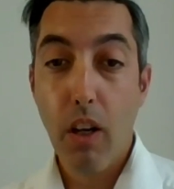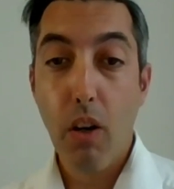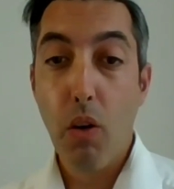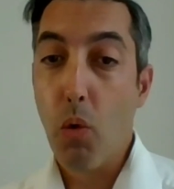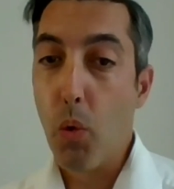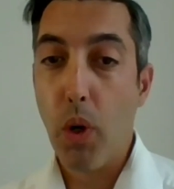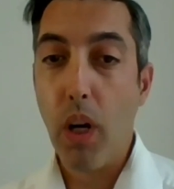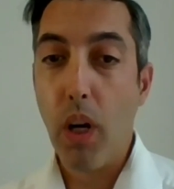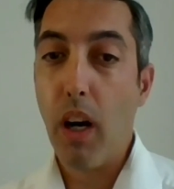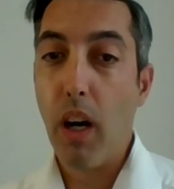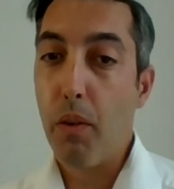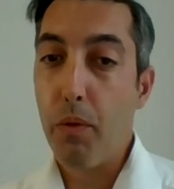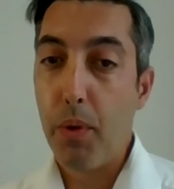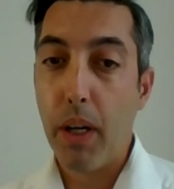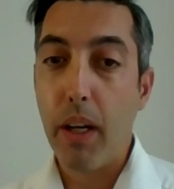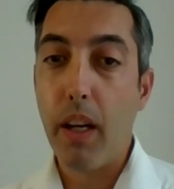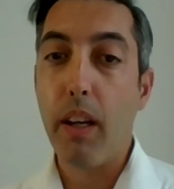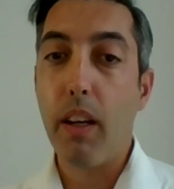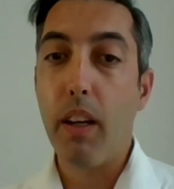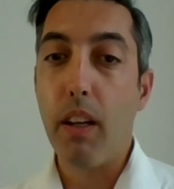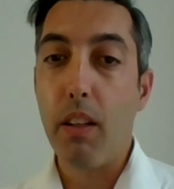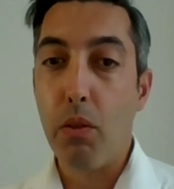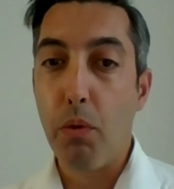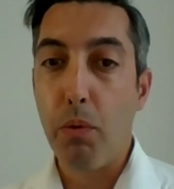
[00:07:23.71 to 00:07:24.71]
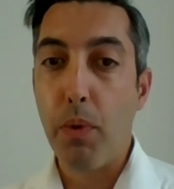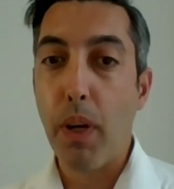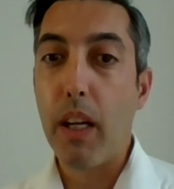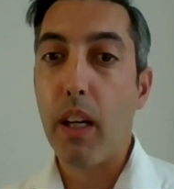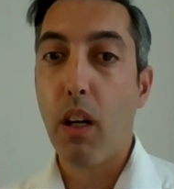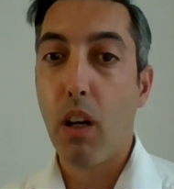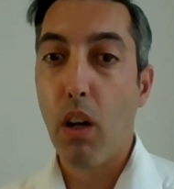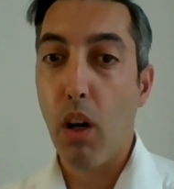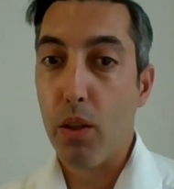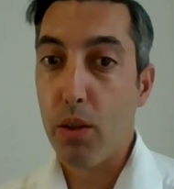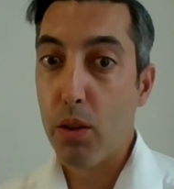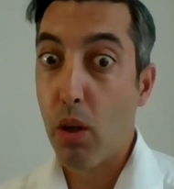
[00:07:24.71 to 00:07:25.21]
We are in a very
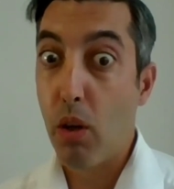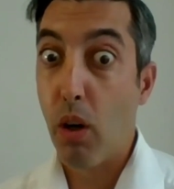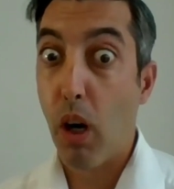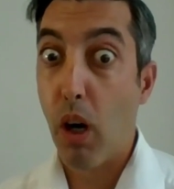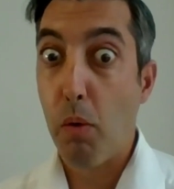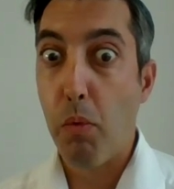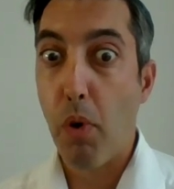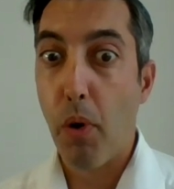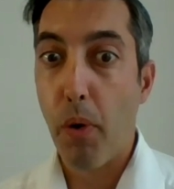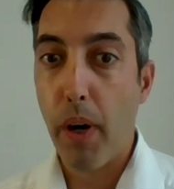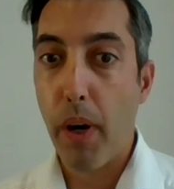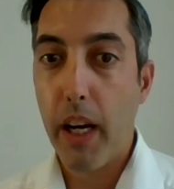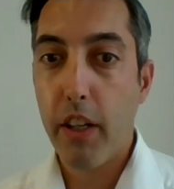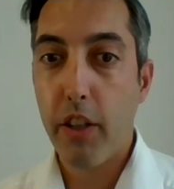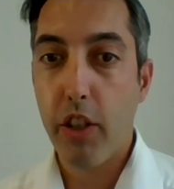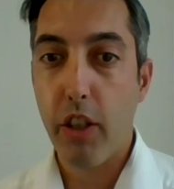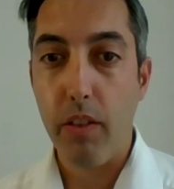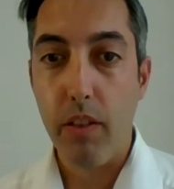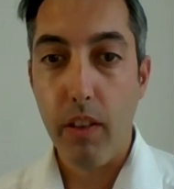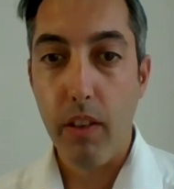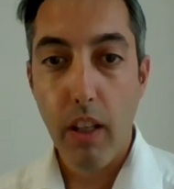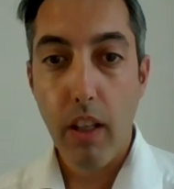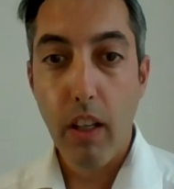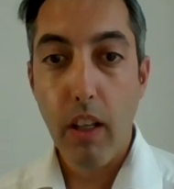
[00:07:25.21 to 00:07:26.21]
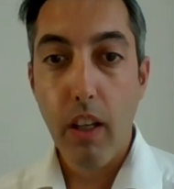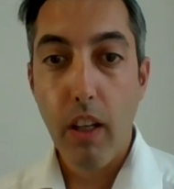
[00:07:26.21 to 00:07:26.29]
close collaboration.